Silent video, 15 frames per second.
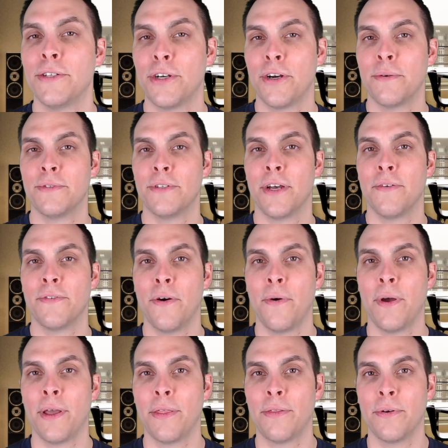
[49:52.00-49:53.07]
in terms of
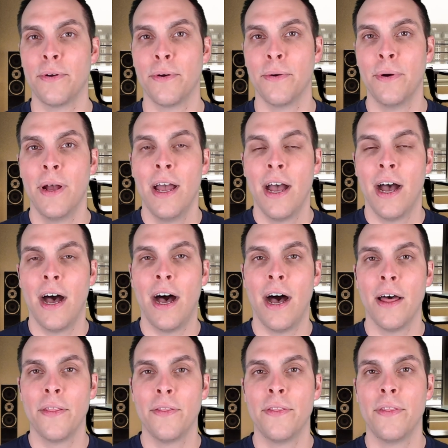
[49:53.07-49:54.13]
going through
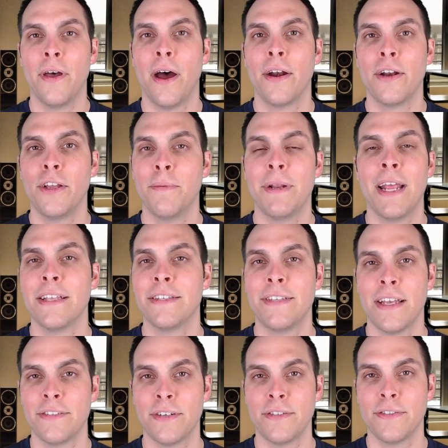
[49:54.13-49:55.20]
uh, our human
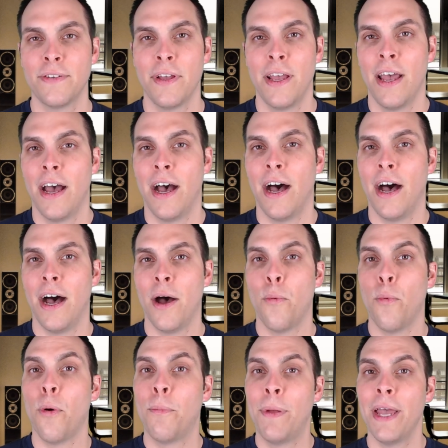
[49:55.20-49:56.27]
ancestors. Uh,
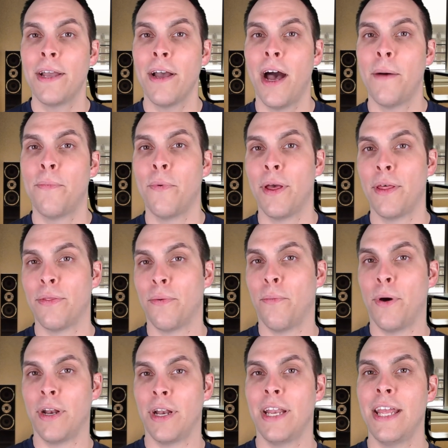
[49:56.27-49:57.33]
we'll pick up with
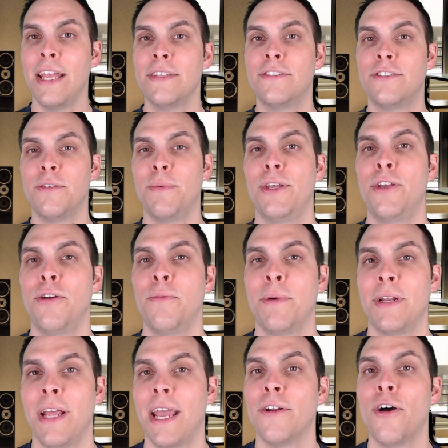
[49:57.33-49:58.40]
what it is to be
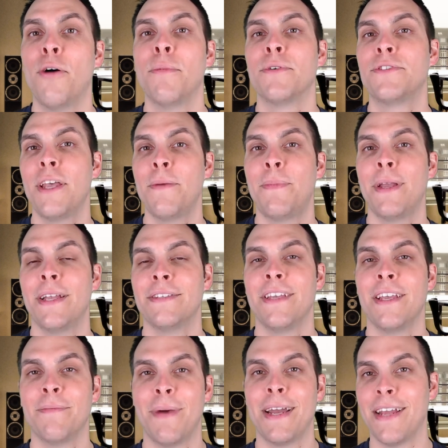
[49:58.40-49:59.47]
human and Homo sapiens
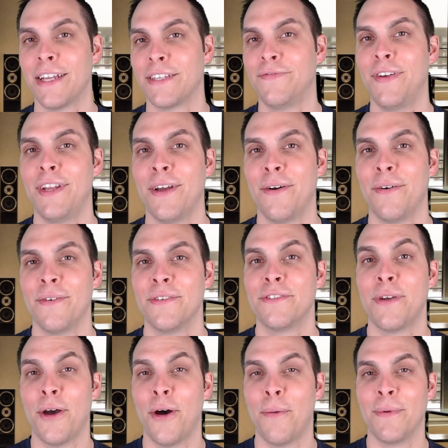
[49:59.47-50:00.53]
in my next video,
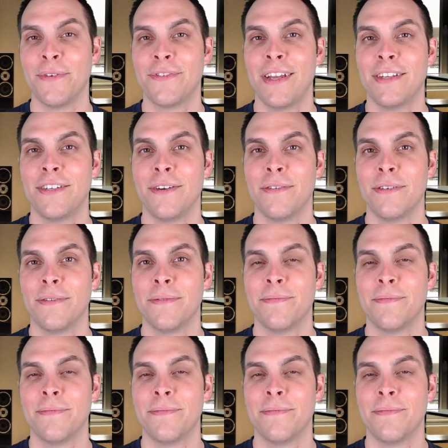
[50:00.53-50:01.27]
so I hope you'll stay tuned.